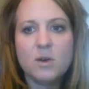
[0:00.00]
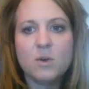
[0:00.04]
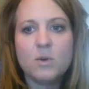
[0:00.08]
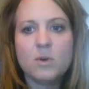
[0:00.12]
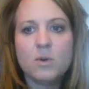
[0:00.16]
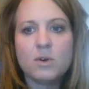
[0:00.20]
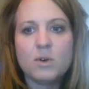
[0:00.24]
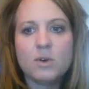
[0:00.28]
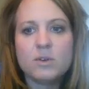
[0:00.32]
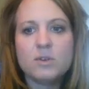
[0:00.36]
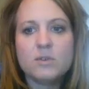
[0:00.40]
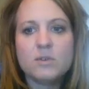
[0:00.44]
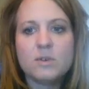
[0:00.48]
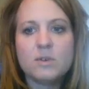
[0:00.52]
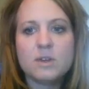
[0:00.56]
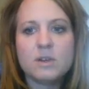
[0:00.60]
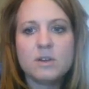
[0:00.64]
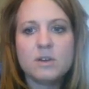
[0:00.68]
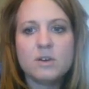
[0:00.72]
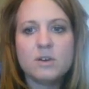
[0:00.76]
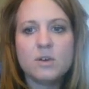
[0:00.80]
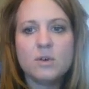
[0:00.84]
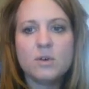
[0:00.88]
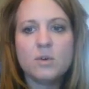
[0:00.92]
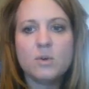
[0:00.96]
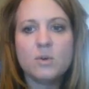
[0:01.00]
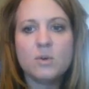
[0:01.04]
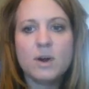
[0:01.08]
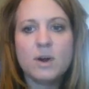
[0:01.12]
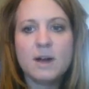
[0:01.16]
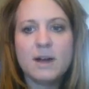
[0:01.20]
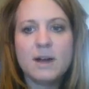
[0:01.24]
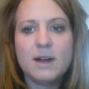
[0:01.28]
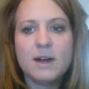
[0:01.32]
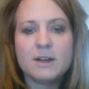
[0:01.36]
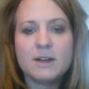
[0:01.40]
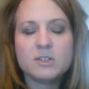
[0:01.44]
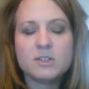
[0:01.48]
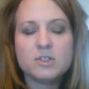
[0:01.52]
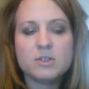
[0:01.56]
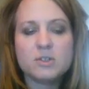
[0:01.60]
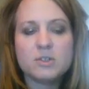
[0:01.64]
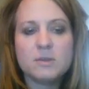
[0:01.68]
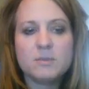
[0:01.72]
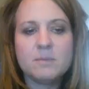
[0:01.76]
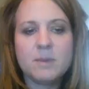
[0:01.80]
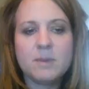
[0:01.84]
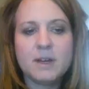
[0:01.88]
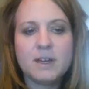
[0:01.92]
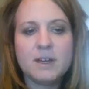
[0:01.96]
Or you can go
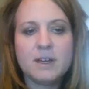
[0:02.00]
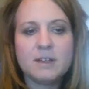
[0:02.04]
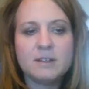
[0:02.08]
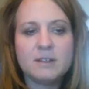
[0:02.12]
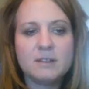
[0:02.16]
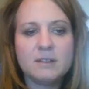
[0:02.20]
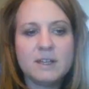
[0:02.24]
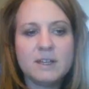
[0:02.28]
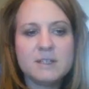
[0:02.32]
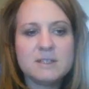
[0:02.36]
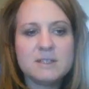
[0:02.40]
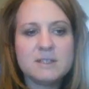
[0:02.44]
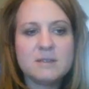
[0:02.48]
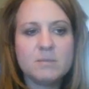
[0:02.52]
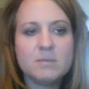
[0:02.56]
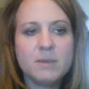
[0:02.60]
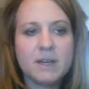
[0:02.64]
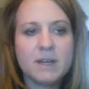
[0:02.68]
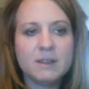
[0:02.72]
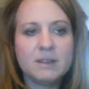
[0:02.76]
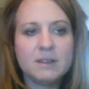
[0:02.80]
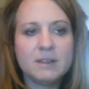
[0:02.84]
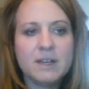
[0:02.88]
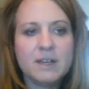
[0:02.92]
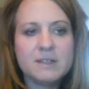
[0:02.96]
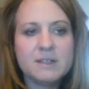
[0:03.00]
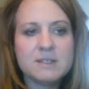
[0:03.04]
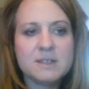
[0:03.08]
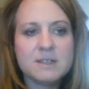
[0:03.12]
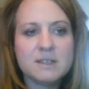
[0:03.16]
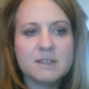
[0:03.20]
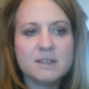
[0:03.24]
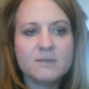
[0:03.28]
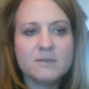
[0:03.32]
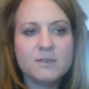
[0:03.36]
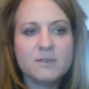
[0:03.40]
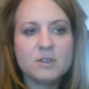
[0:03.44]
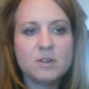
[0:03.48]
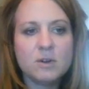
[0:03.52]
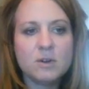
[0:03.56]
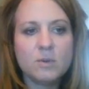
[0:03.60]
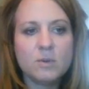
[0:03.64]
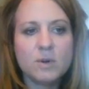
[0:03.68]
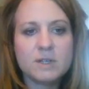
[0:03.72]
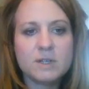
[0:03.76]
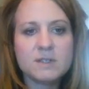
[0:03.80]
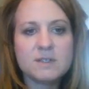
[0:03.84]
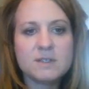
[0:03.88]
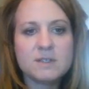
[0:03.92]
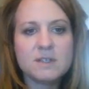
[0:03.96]
actually by lesson if you don't
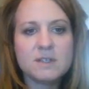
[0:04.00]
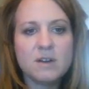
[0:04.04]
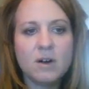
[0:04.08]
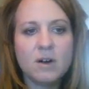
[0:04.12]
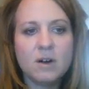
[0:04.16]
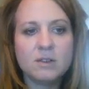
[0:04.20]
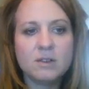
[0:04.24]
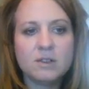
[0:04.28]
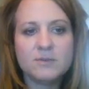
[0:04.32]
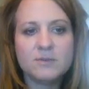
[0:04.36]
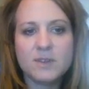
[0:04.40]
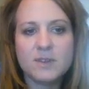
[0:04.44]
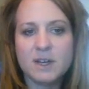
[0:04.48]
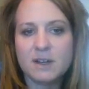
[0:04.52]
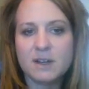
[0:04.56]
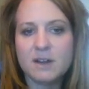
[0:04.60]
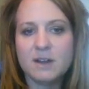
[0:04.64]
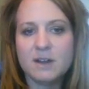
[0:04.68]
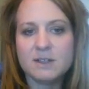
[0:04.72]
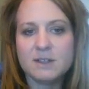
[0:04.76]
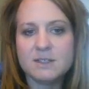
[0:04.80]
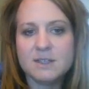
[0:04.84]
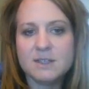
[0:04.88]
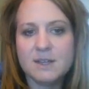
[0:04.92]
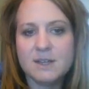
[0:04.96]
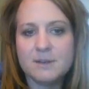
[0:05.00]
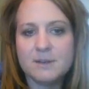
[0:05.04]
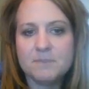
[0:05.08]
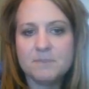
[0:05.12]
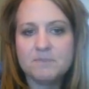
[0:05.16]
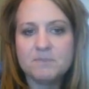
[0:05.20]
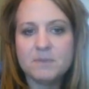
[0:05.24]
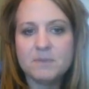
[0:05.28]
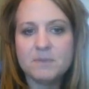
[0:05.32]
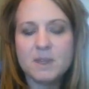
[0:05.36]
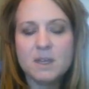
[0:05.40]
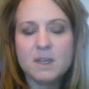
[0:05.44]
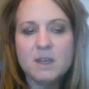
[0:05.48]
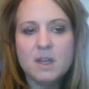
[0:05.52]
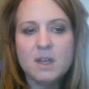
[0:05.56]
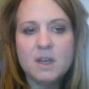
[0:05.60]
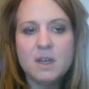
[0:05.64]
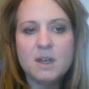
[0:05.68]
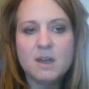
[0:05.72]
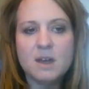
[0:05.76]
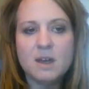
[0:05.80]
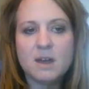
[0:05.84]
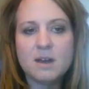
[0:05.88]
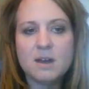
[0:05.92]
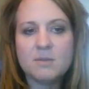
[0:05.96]
want to see all of that content.
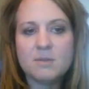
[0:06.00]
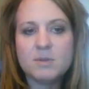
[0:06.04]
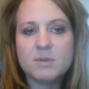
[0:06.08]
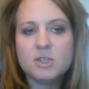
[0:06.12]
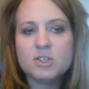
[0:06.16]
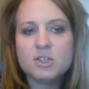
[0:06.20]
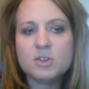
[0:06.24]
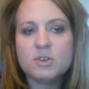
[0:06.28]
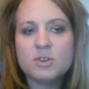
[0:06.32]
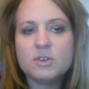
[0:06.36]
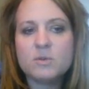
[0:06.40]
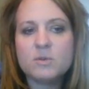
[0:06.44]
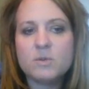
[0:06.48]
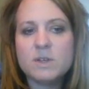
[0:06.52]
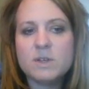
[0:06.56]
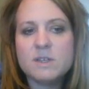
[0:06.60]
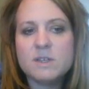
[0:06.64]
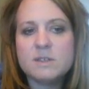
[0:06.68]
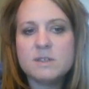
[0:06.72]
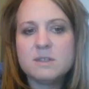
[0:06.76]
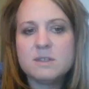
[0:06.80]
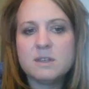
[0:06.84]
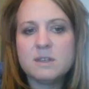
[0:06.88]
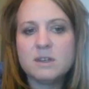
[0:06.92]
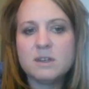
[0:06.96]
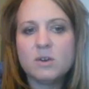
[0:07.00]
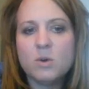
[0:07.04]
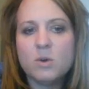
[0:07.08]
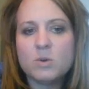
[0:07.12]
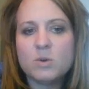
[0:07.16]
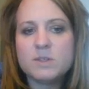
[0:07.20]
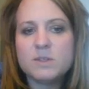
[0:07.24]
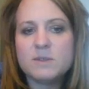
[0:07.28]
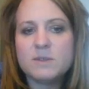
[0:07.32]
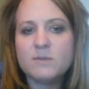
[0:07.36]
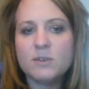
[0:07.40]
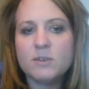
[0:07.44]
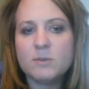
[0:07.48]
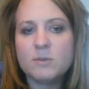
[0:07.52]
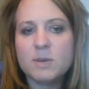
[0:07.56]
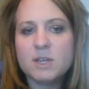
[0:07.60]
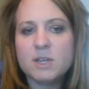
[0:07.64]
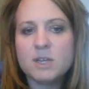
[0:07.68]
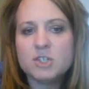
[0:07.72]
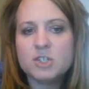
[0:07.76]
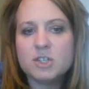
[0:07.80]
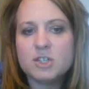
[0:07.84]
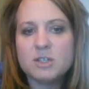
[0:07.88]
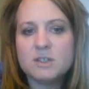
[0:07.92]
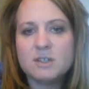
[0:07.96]
Be sure to read the course
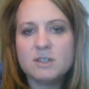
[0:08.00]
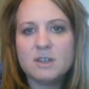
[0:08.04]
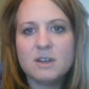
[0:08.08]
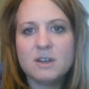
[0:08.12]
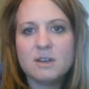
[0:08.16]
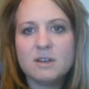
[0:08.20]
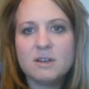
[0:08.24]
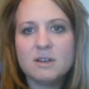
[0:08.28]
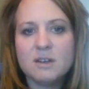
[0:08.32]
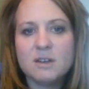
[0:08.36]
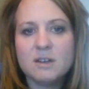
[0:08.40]
information